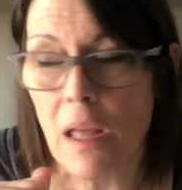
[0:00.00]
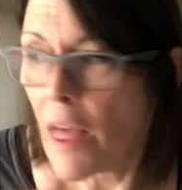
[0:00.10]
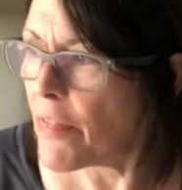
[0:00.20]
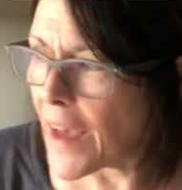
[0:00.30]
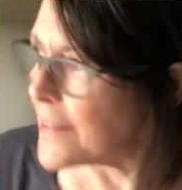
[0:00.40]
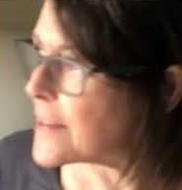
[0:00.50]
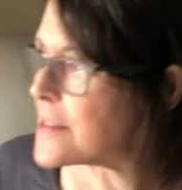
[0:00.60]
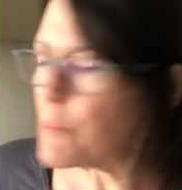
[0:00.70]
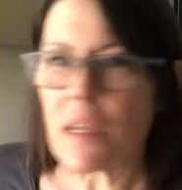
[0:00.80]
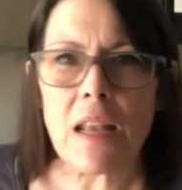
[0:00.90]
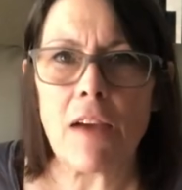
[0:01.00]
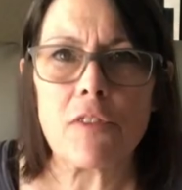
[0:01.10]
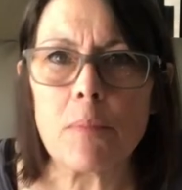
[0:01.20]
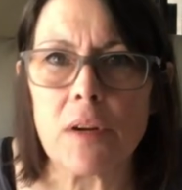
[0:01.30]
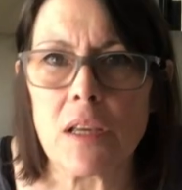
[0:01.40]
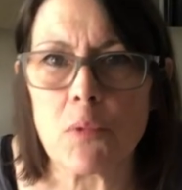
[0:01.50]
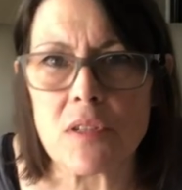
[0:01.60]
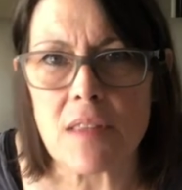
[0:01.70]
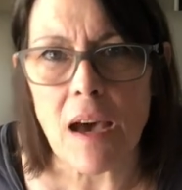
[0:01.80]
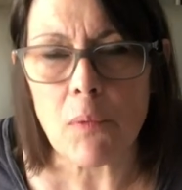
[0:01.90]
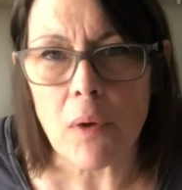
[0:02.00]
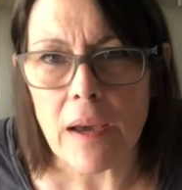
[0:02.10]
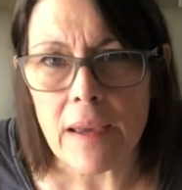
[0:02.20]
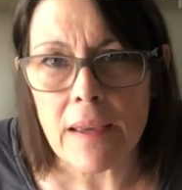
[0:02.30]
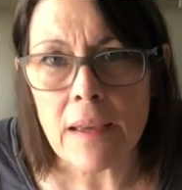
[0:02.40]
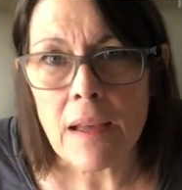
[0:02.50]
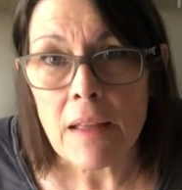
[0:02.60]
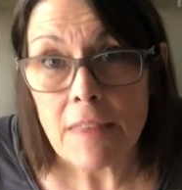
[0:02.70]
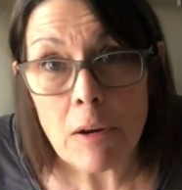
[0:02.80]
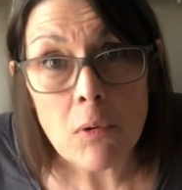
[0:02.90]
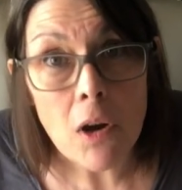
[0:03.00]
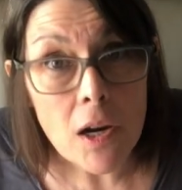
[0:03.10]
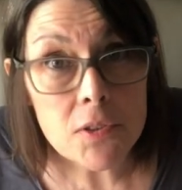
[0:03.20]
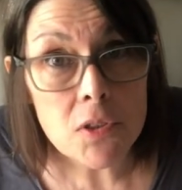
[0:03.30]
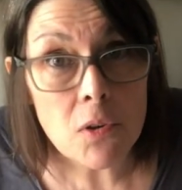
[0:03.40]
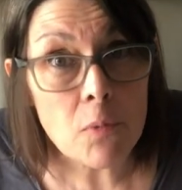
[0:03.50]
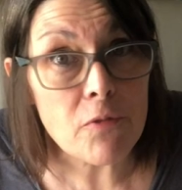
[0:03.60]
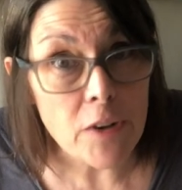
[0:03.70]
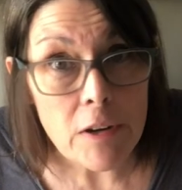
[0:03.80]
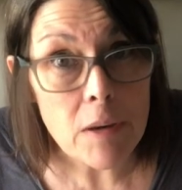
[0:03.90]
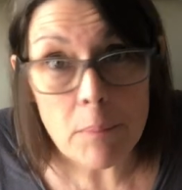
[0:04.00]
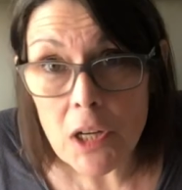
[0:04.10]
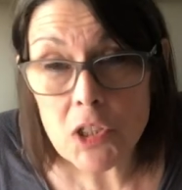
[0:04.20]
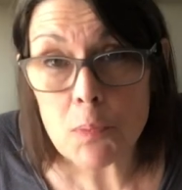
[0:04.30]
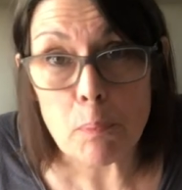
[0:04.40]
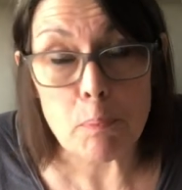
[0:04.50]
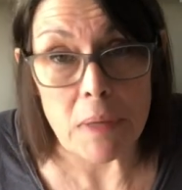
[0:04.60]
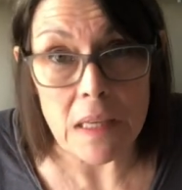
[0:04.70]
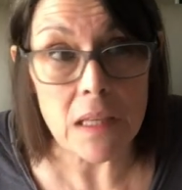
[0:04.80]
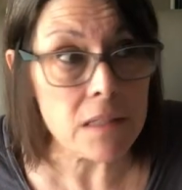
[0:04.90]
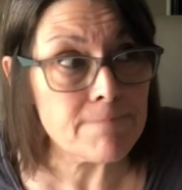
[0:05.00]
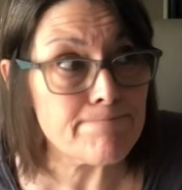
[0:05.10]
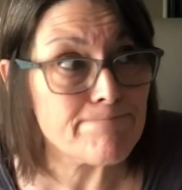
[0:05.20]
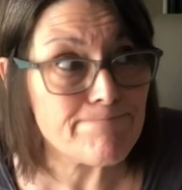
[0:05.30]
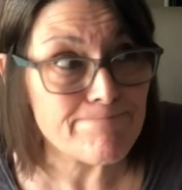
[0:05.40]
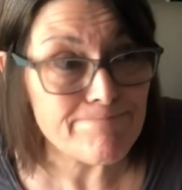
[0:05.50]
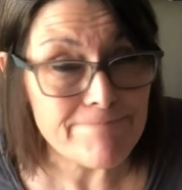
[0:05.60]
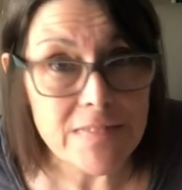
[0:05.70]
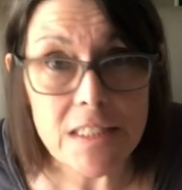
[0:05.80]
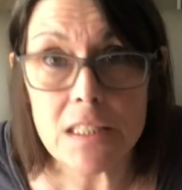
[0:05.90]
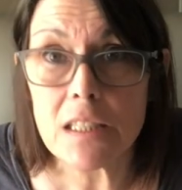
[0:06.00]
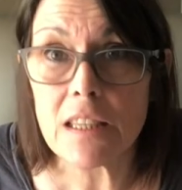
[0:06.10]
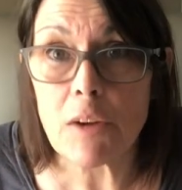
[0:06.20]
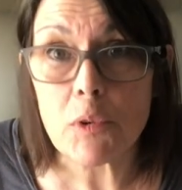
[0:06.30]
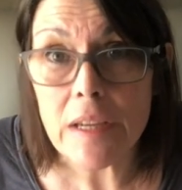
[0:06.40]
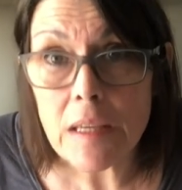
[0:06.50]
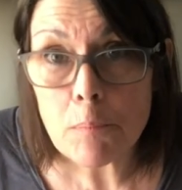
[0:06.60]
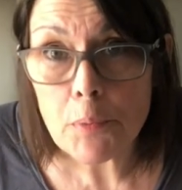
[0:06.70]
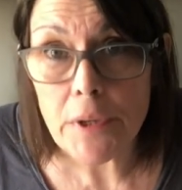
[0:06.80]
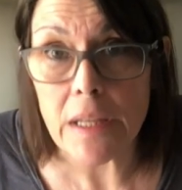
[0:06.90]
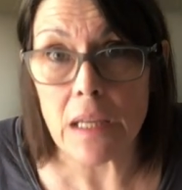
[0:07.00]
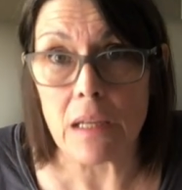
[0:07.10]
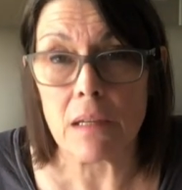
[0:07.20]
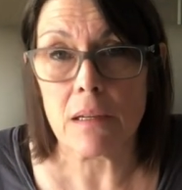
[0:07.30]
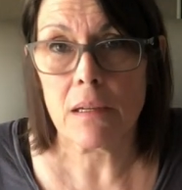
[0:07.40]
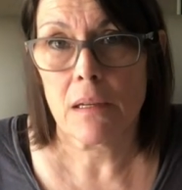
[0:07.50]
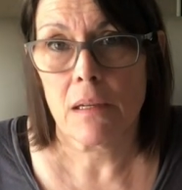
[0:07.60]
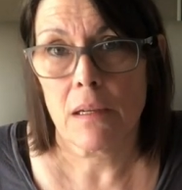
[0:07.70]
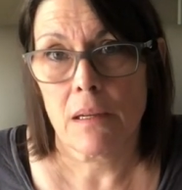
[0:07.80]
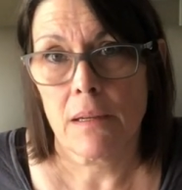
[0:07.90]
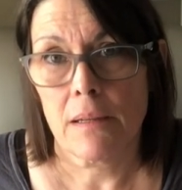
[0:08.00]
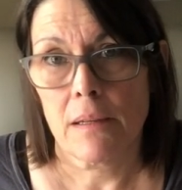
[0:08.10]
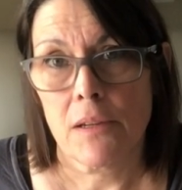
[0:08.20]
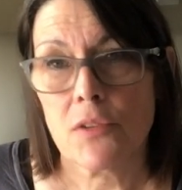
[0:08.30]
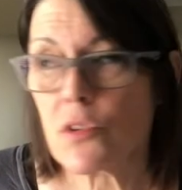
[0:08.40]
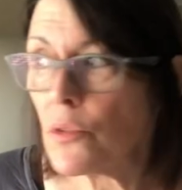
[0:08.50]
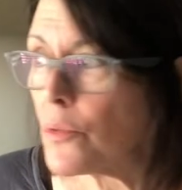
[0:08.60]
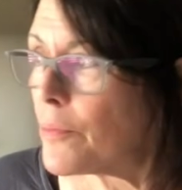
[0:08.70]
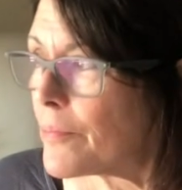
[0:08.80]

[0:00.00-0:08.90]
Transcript: That doesn't mean everybody was that way. They were also very much being, they were inbreeding. So